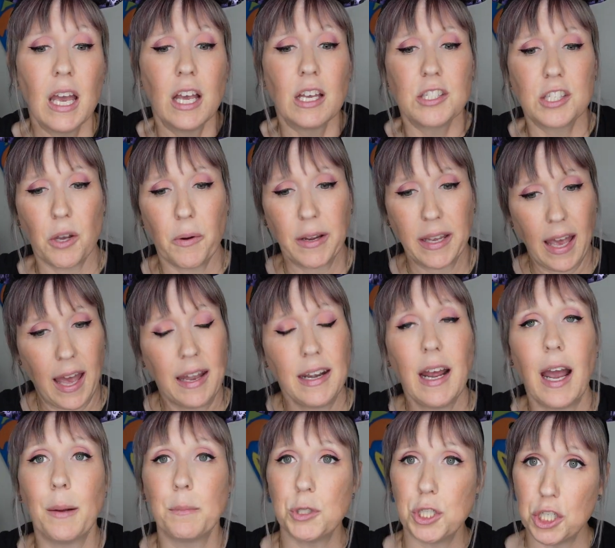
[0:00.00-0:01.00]
So again,
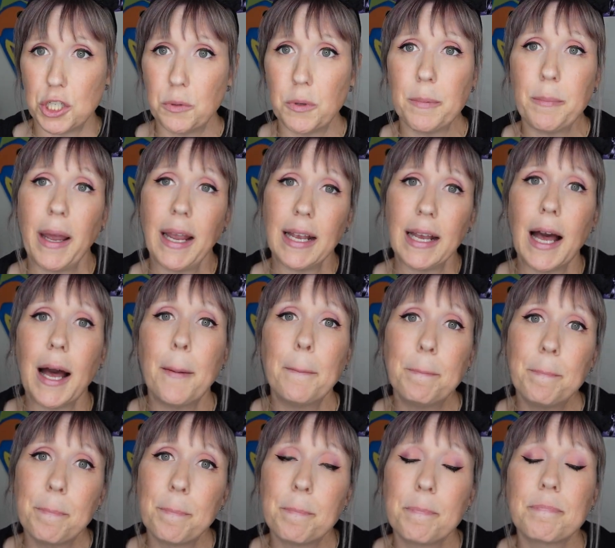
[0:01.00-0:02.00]
I'm chewing my gum,
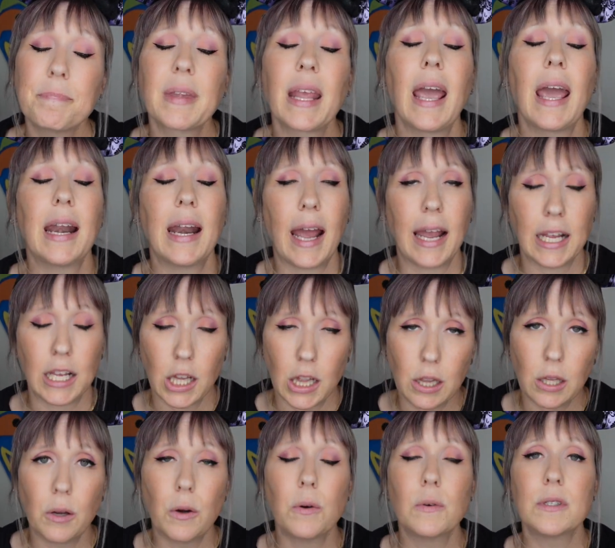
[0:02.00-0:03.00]
and I
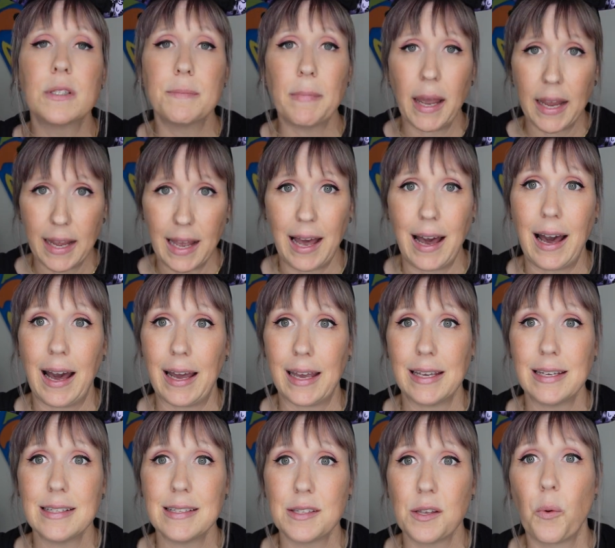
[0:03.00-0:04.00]
close my
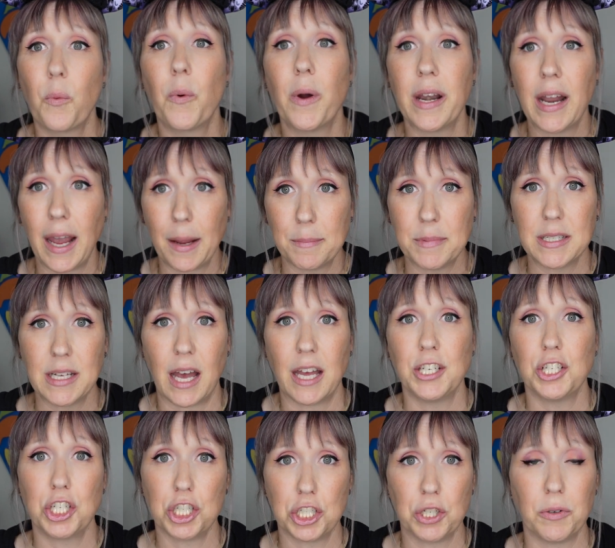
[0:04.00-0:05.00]
eyes when I'm
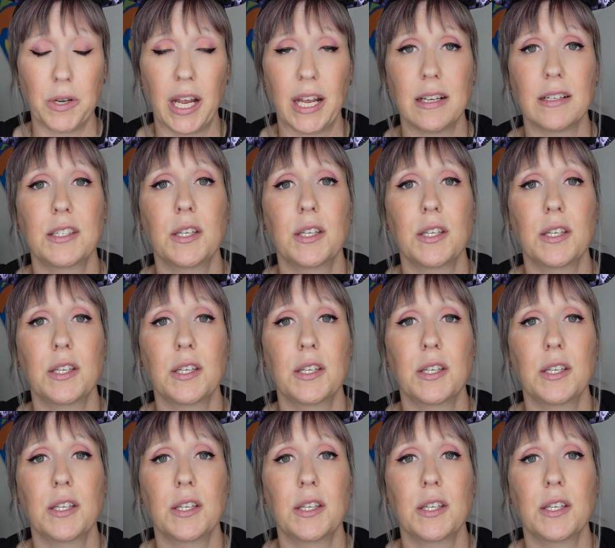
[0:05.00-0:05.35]
done shooting.